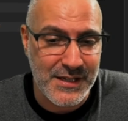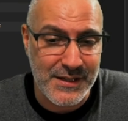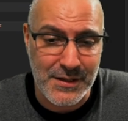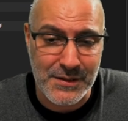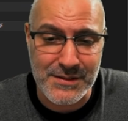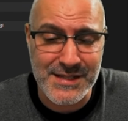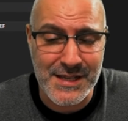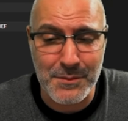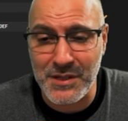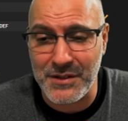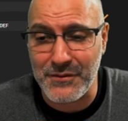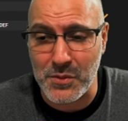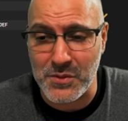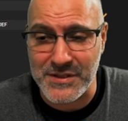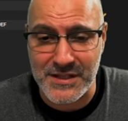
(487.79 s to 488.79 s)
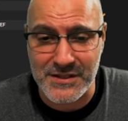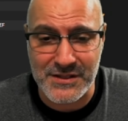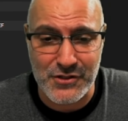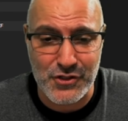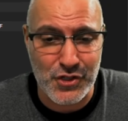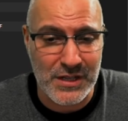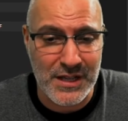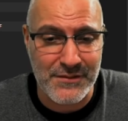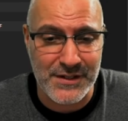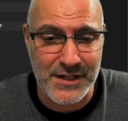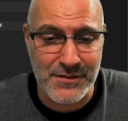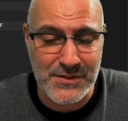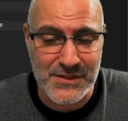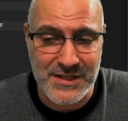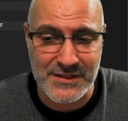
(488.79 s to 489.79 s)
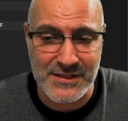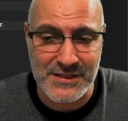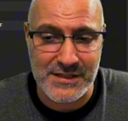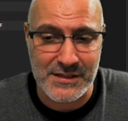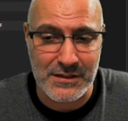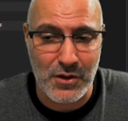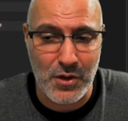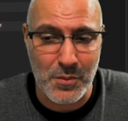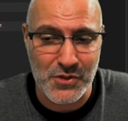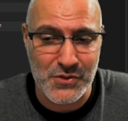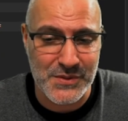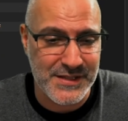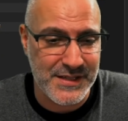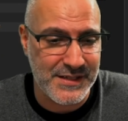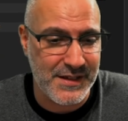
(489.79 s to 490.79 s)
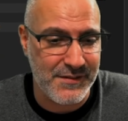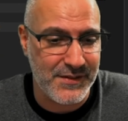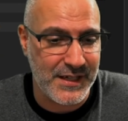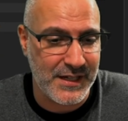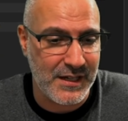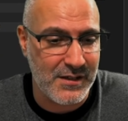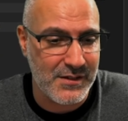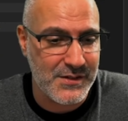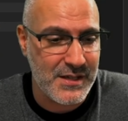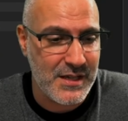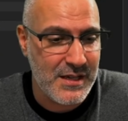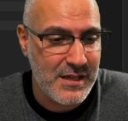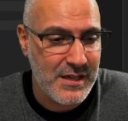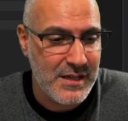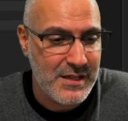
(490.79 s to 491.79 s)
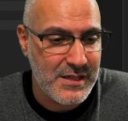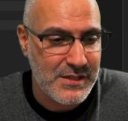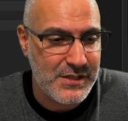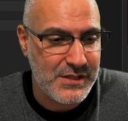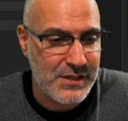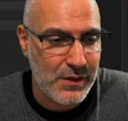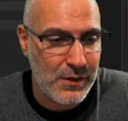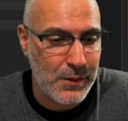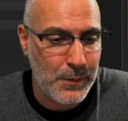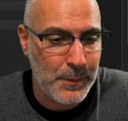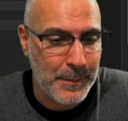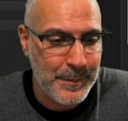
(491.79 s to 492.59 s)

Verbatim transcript: And then same thing for resistance. She'll have enough resistance to almost resist everything else. So